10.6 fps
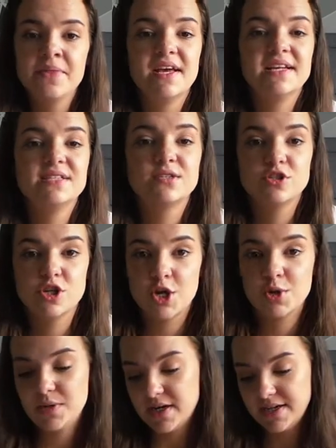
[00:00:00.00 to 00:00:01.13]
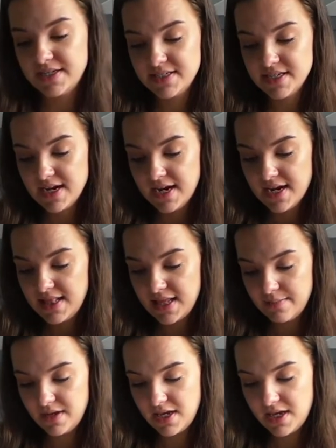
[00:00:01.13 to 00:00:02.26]
is so nice. Let
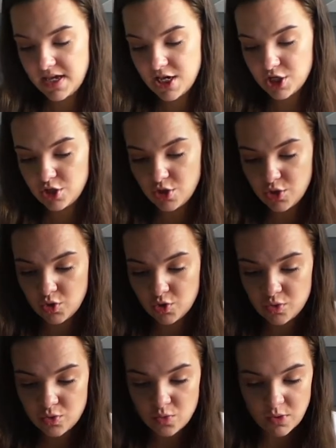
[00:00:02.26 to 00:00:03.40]
me Google